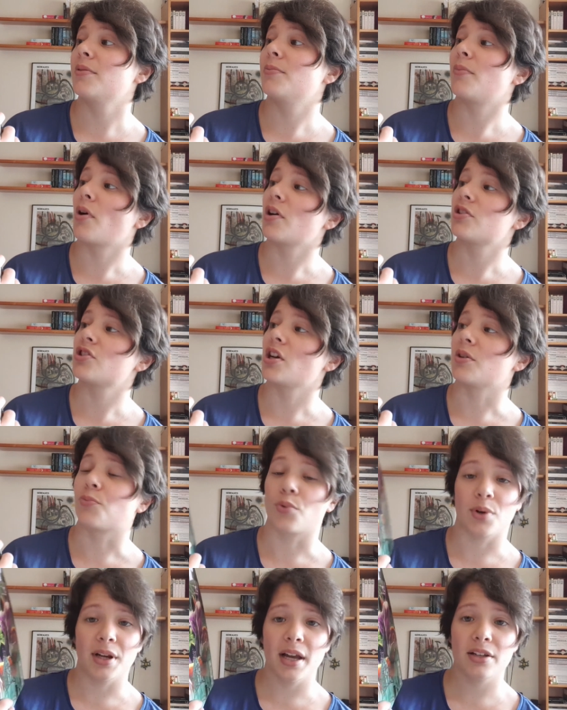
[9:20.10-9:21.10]
March, and
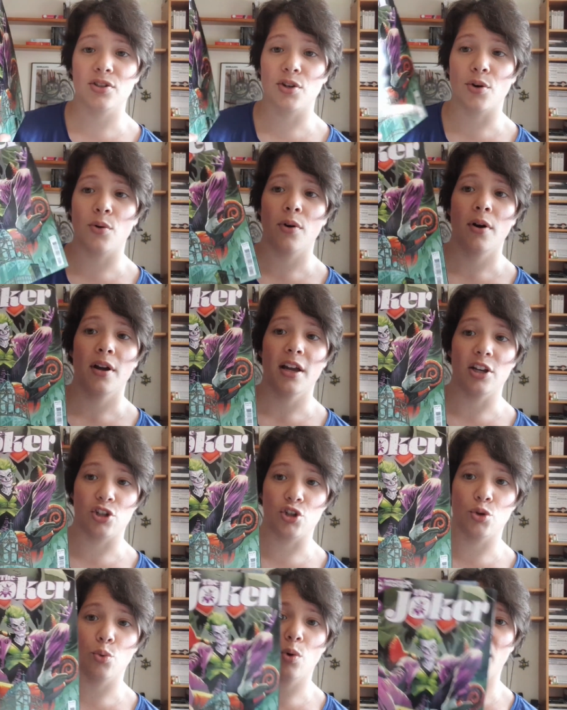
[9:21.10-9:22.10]
Prianto,
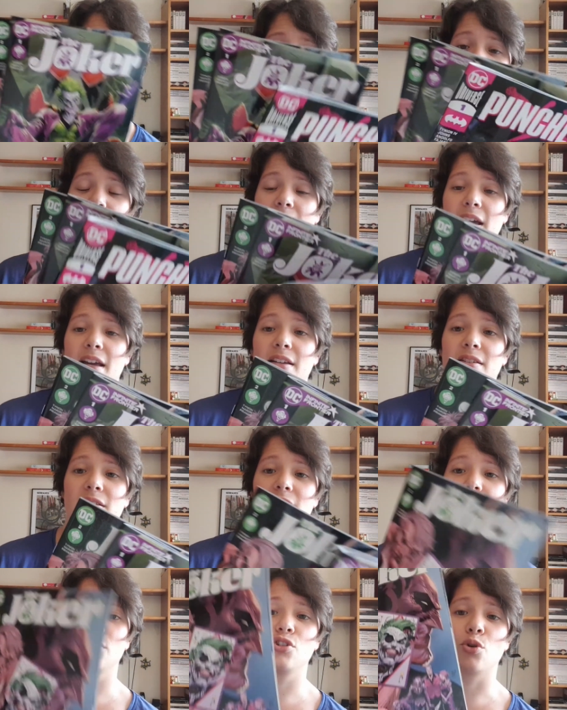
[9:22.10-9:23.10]
issue 1, and
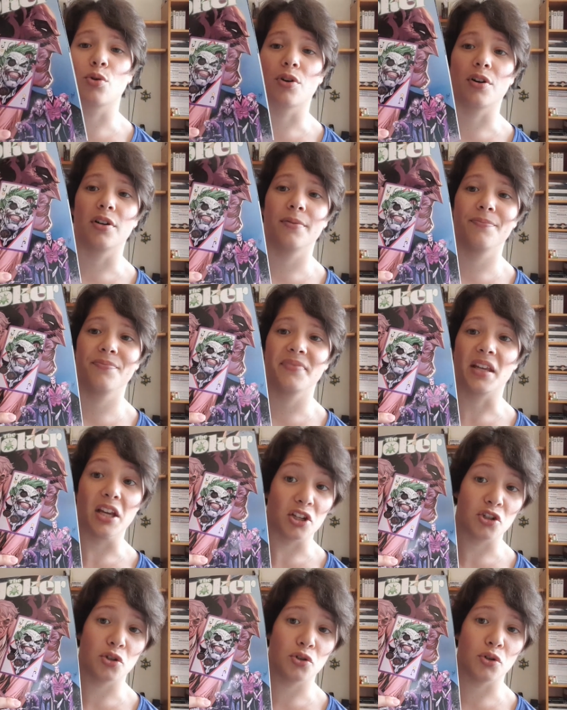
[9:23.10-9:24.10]
The Joker,
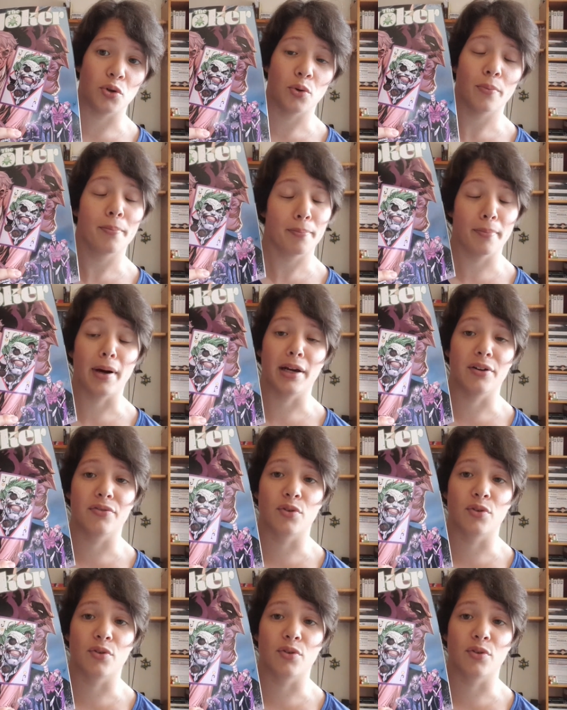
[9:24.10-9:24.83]
issue 2, by, of